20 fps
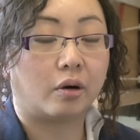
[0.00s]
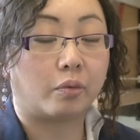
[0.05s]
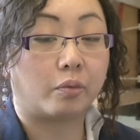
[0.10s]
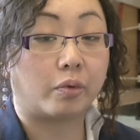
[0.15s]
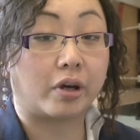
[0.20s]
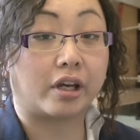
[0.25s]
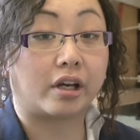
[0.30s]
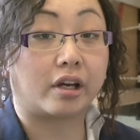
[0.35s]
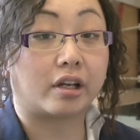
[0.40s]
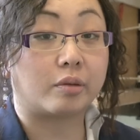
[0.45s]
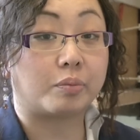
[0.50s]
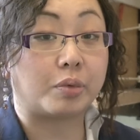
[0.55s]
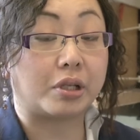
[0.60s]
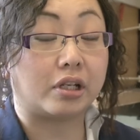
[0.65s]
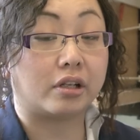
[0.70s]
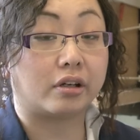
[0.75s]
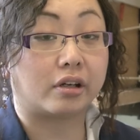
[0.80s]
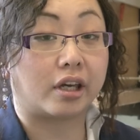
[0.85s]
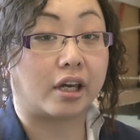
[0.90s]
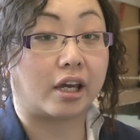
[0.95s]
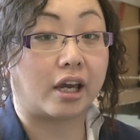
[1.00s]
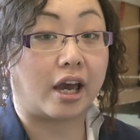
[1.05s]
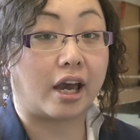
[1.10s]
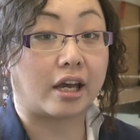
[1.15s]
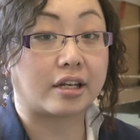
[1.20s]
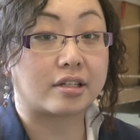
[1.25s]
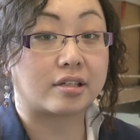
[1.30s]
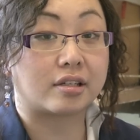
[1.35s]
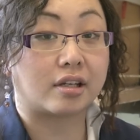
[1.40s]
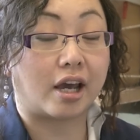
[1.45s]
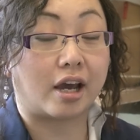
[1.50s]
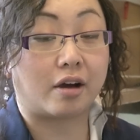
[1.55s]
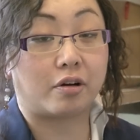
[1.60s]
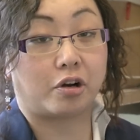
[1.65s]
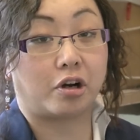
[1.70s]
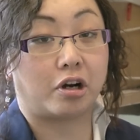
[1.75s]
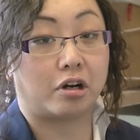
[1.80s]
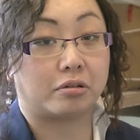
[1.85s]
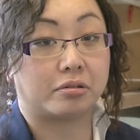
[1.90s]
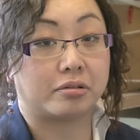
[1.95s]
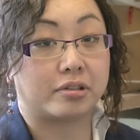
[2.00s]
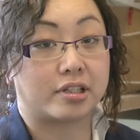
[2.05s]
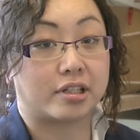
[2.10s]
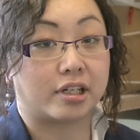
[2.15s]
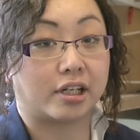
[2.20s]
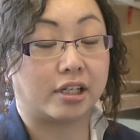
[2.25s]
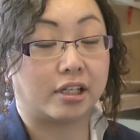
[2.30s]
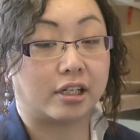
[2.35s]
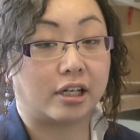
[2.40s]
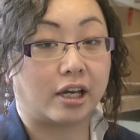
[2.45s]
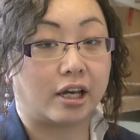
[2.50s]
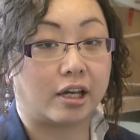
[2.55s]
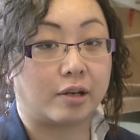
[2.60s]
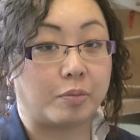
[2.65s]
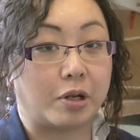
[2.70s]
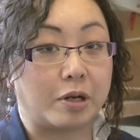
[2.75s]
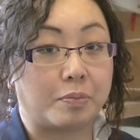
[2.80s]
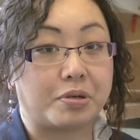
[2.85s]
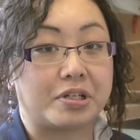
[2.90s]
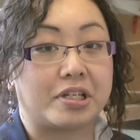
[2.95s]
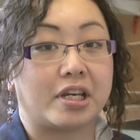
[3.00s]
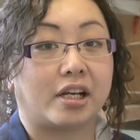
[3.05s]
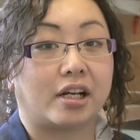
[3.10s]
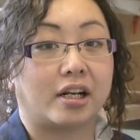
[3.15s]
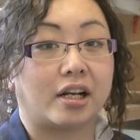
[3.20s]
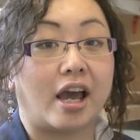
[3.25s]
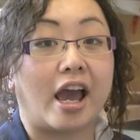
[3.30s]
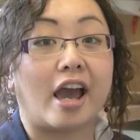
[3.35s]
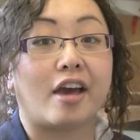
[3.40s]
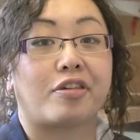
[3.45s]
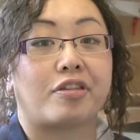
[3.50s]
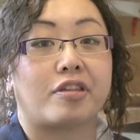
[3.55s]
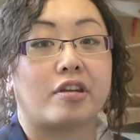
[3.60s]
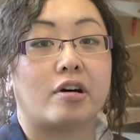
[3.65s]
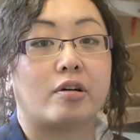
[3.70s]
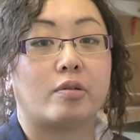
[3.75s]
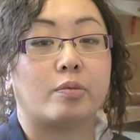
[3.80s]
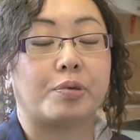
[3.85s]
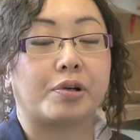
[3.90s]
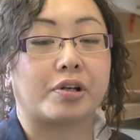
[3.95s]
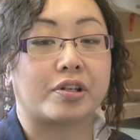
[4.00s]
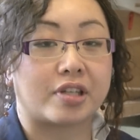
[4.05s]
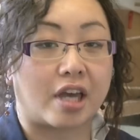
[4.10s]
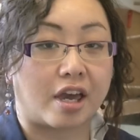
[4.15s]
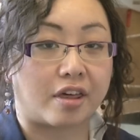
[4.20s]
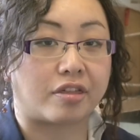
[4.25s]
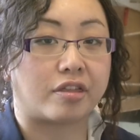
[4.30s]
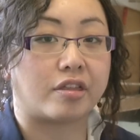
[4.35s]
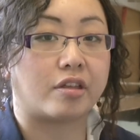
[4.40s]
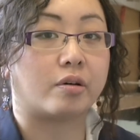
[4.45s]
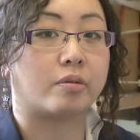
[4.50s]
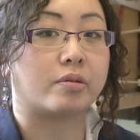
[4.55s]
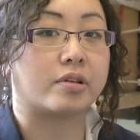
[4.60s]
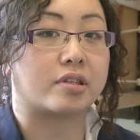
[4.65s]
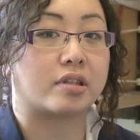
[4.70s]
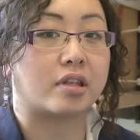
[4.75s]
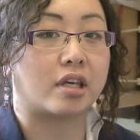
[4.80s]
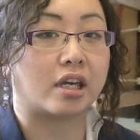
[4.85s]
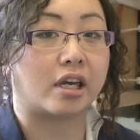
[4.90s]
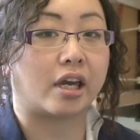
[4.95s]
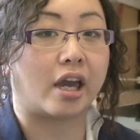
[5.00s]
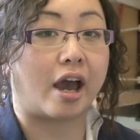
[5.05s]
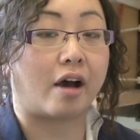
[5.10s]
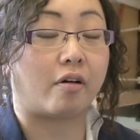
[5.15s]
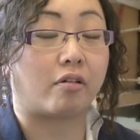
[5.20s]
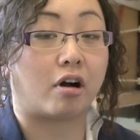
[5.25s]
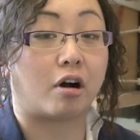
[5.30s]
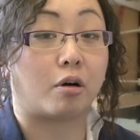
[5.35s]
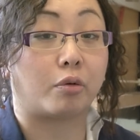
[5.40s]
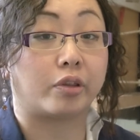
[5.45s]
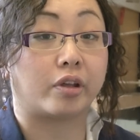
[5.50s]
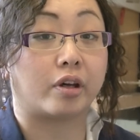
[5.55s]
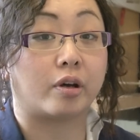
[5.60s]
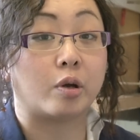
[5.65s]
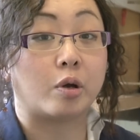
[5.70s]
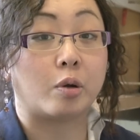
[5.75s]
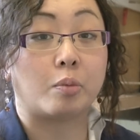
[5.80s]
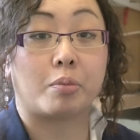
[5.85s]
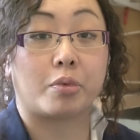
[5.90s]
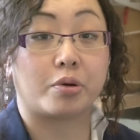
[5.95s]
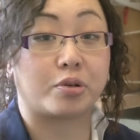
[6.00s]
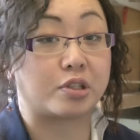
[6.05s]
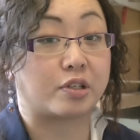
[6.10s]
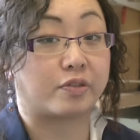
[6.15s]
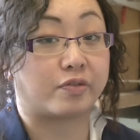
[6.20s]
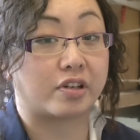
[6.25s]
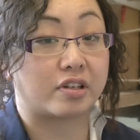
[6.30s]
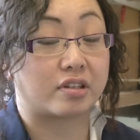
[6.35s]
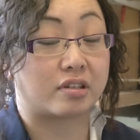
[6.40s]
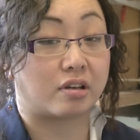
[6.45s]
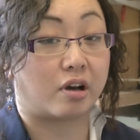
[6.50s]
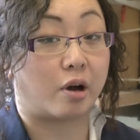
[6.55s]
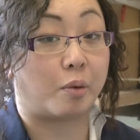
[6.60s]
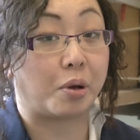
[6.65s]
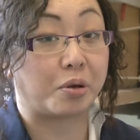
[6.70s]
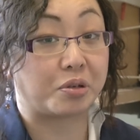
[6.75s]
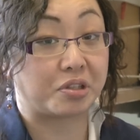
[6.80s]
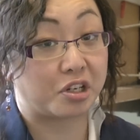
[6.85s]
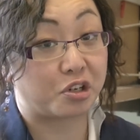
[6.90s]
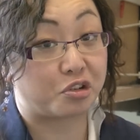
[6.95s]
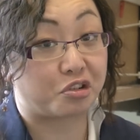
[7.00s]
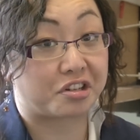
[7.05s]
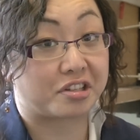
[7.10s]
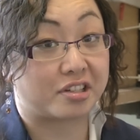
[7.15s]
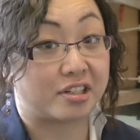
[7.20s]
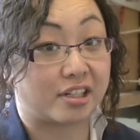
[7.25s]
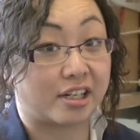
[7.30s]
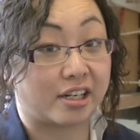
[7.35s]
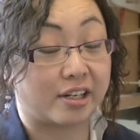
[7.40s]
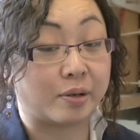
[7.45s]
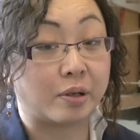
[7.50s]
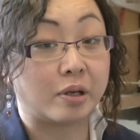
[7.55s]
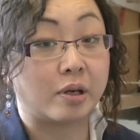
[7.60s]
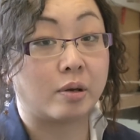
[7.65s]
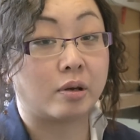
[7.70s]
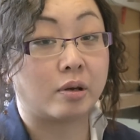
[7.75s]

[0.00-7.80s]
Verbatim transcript: We're going to be looking at alcohol today, and in particular ethanol, because ethanol is the alcohol that most of us are most interested in.